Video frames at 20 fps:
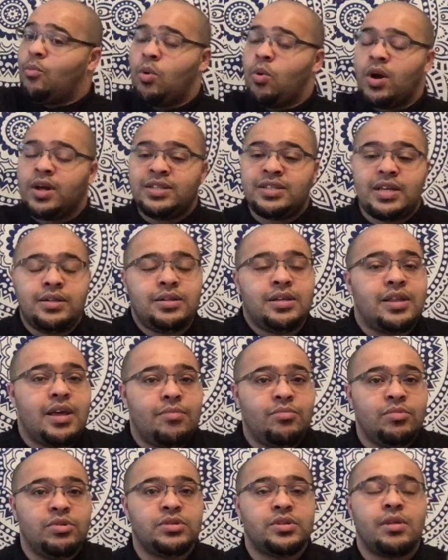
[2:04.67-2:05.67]
what I said to
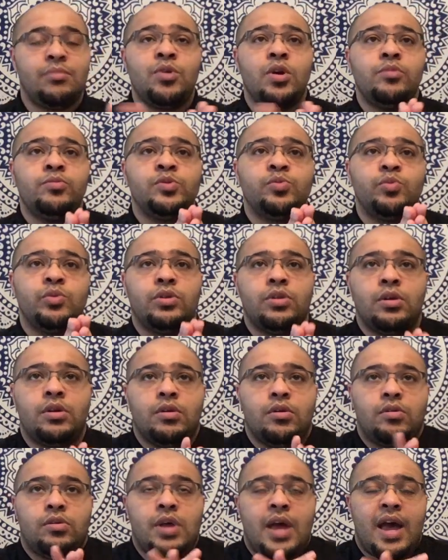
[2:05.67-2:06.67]
them is sometimes with
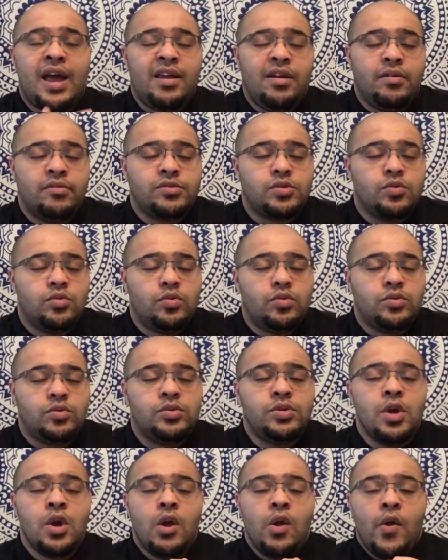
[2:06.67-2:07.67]
the Eight of
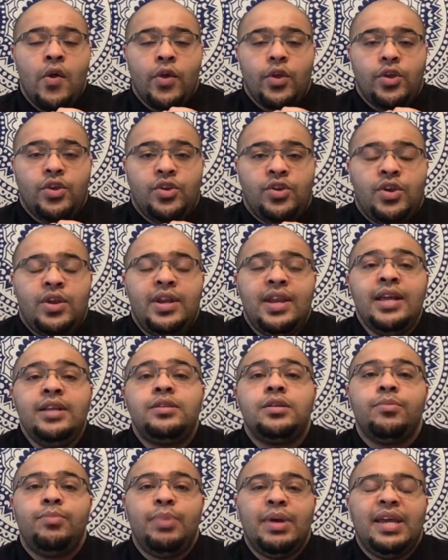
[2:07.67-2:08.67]
Swords, you need
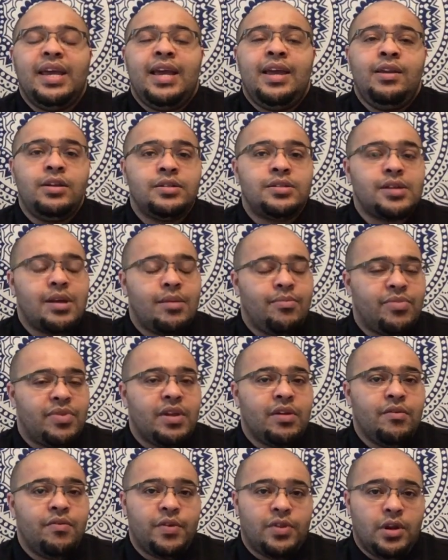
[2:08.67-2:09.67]
to be in
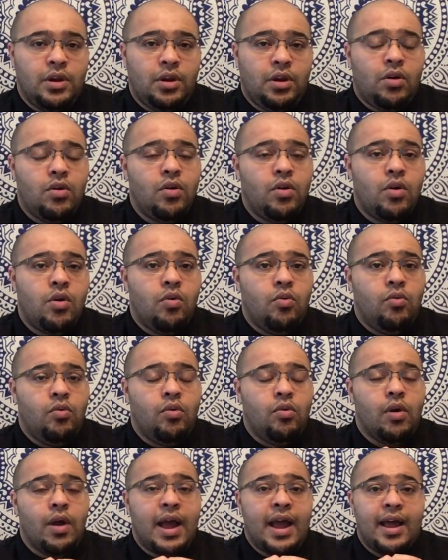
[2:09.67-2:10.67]
something for the long
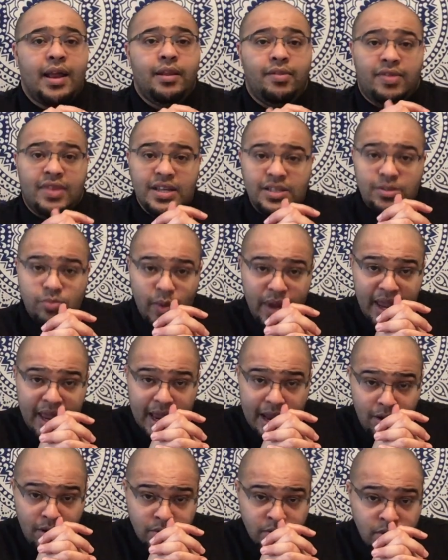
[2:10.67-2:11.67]
haul. And this week,
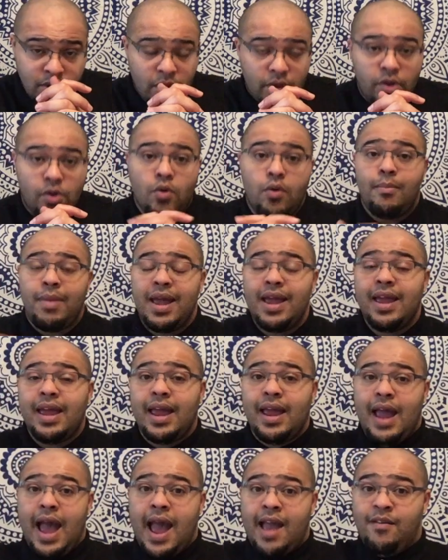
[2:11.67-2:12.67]
it looks like you're
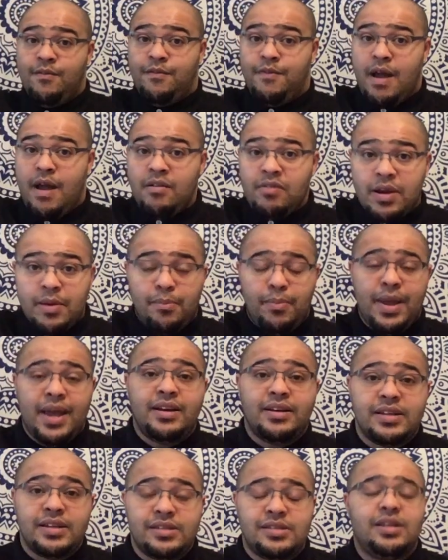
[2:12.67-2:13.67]
making a very
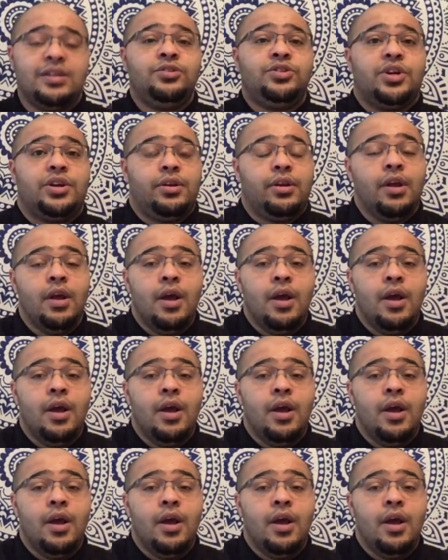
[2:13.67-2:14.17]
big decision.